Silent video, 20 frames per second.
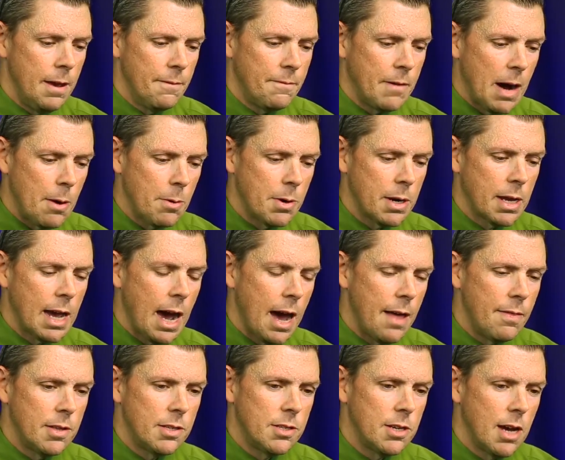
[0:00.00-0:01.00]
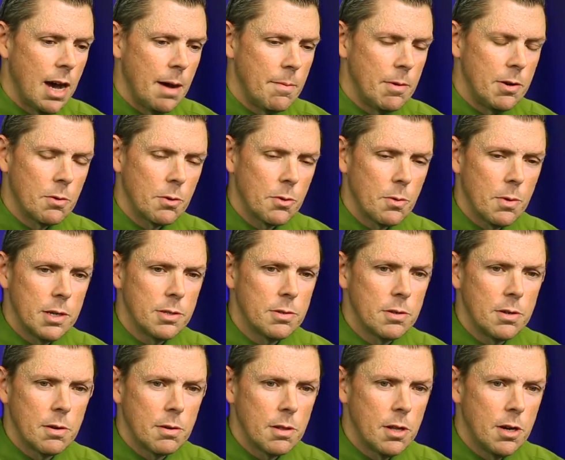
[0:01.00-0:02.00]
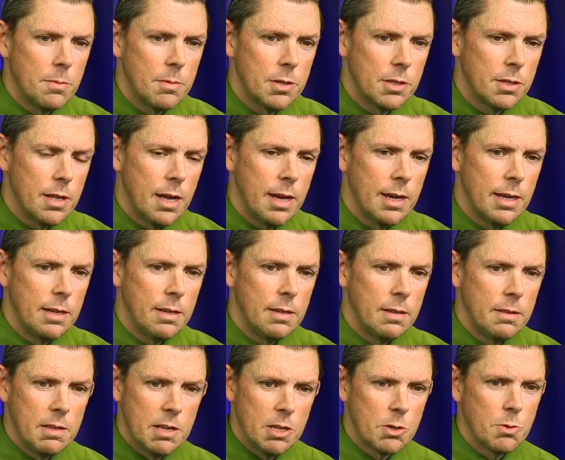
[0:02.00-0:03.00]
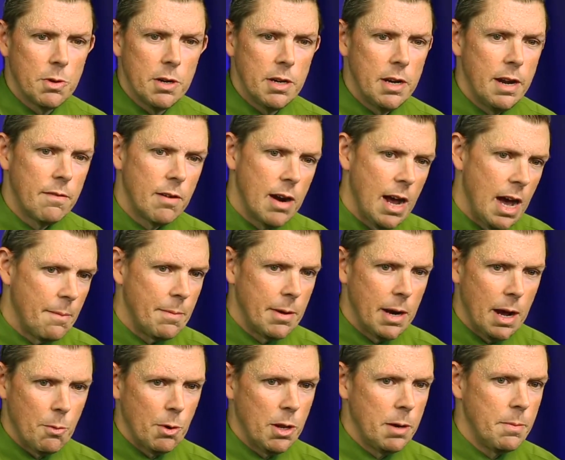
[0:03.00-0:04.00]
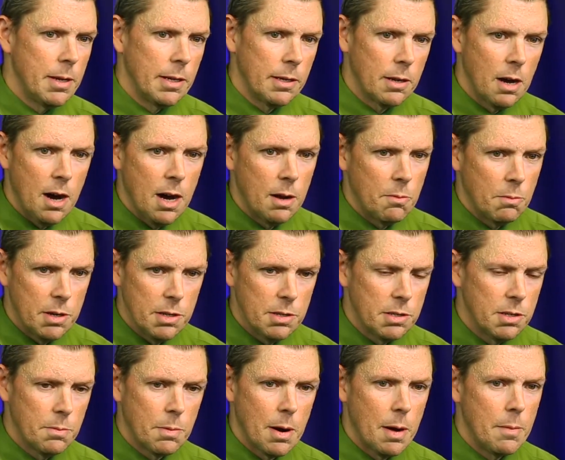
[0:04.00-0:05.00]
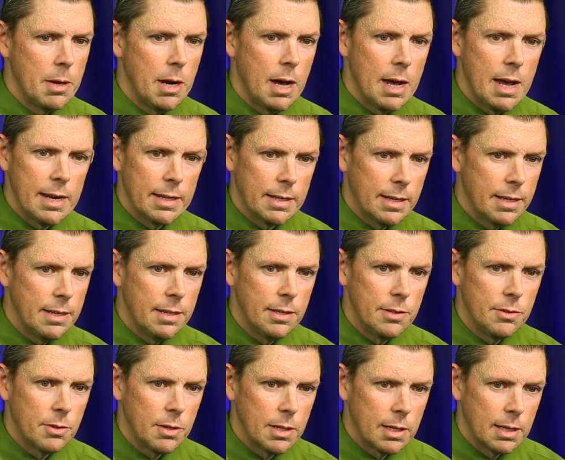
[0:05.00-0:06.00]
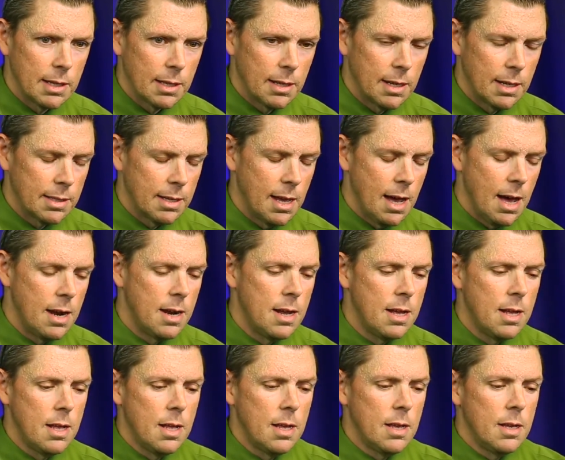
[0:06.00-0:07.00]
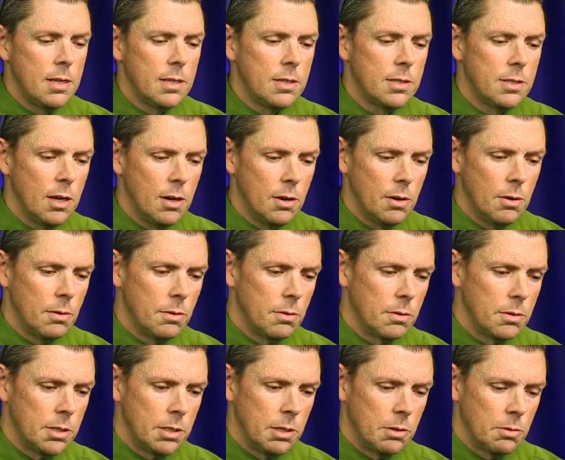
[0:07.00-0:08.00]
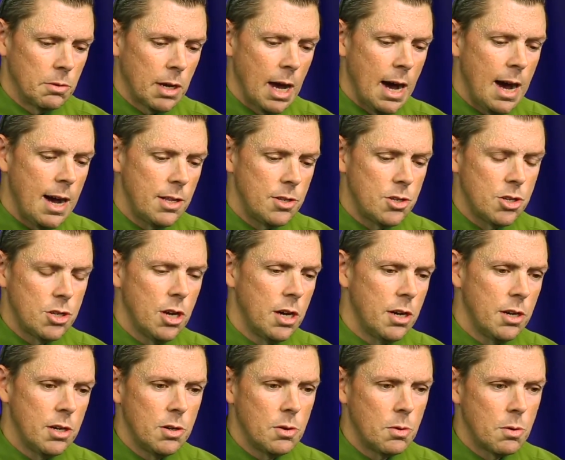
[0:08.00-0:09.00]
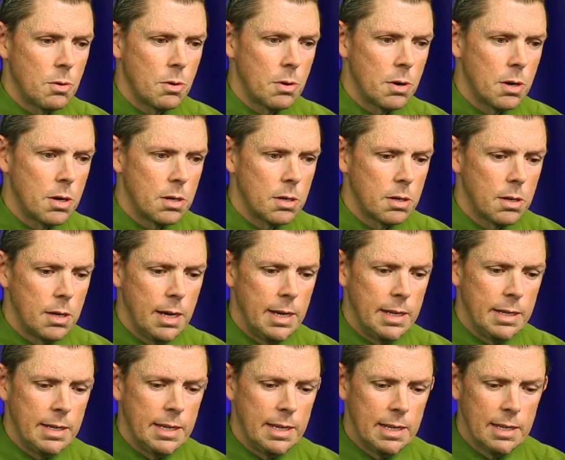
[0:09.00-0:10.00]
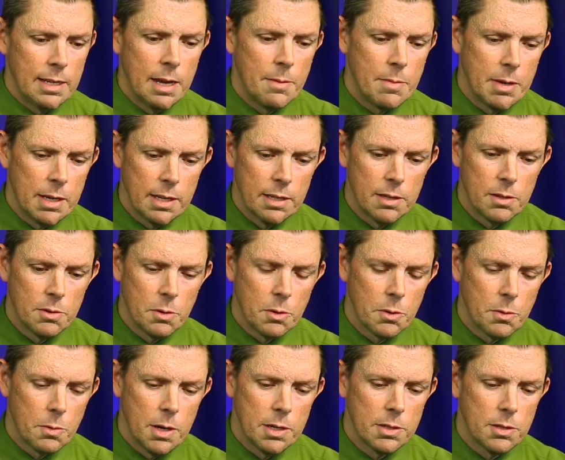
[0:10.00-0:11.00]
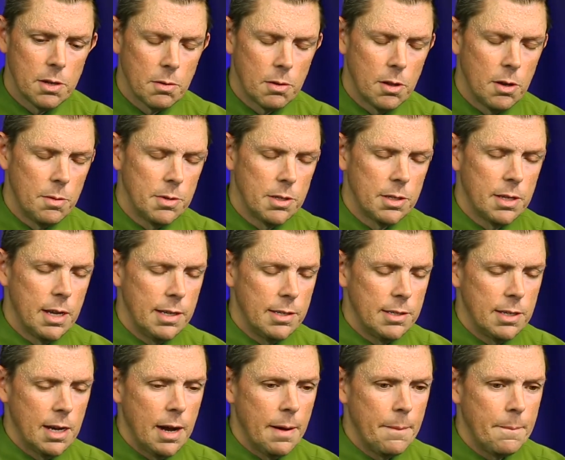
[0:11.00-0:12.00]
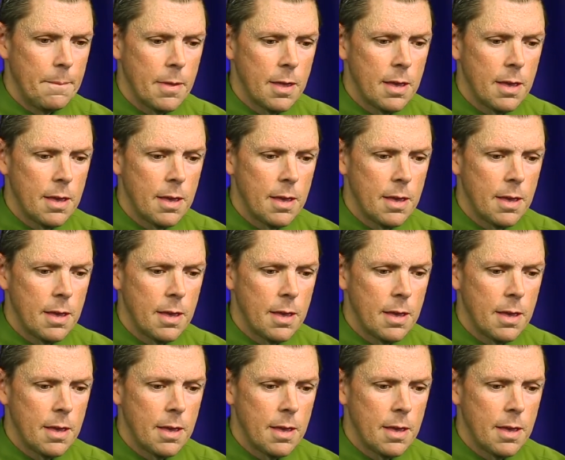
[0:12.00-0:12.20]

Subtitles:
If I would have gotten the job at Northwestern Oklahoma State, this would have never happened. I would have been gone. We'd have still probably not had kids or anything like that. So, God shut a door and didn't let me get the Northwest Oklahoma State job.